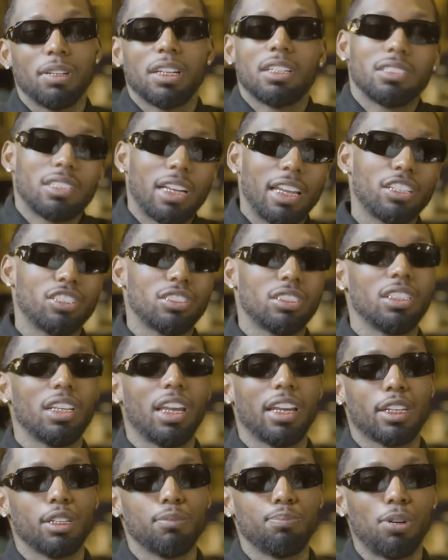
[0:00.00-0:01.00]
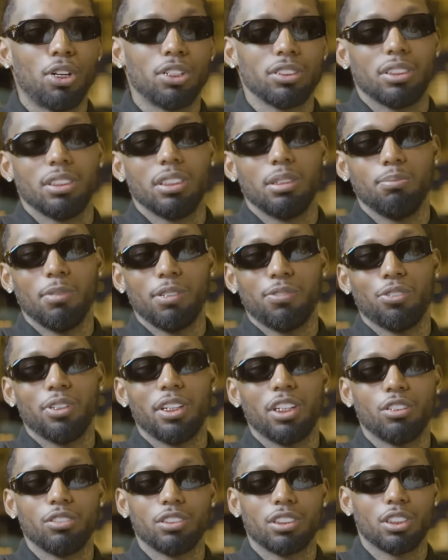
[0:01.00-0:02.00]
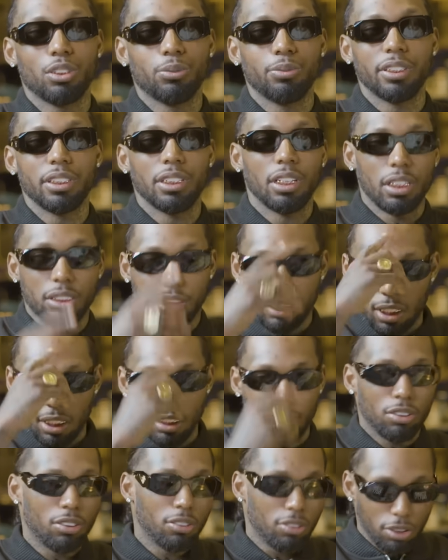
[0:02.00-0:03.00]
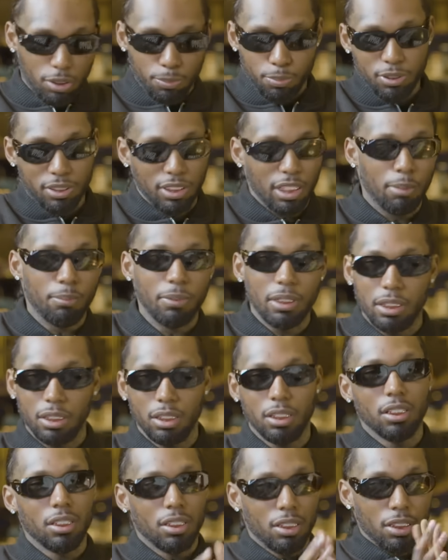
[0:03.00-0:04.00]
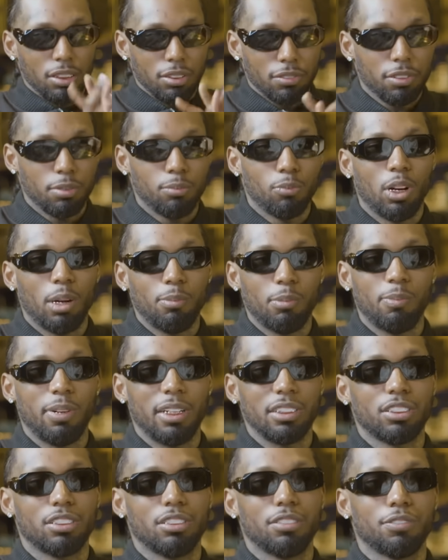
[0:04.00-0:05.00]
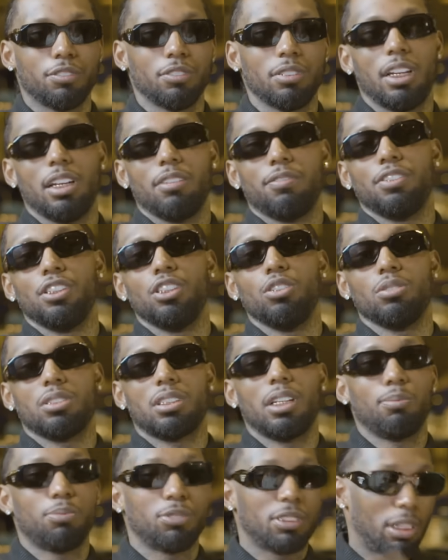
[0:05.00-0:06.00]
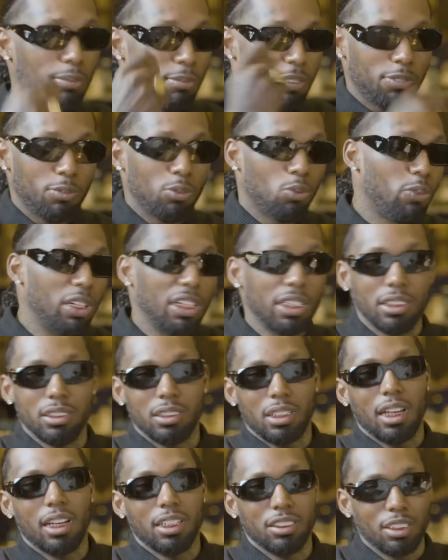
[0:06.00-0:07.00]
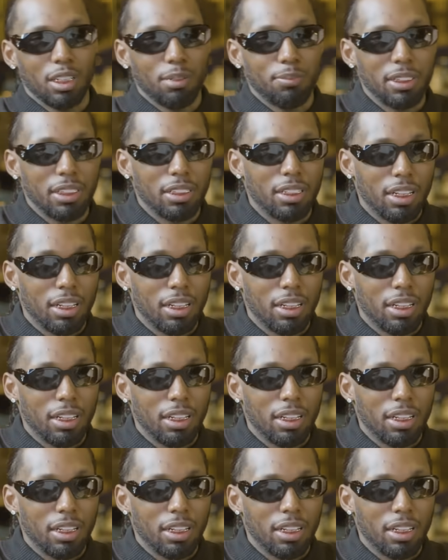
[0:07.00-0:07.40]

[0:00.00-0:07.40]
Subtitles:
Because like you see like in boxing, before they go to the ring, they're just like, yo, God protect me from what I'm about to go through. Like for you, it's like protect me from the willies, like, do you know what I mean?